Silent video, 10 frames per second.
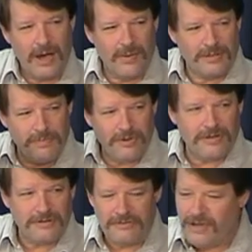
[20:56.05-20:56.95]
out what's
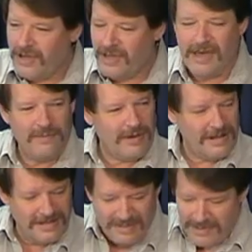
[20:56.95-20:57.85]
Bolshevik and what
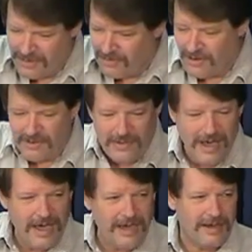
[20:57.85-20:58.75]
needs to be thrown
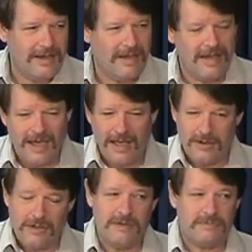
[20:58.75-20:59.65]
away, and
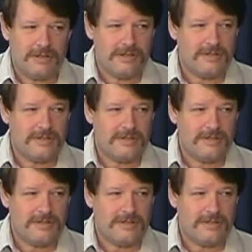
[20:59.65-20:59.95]
you keep the good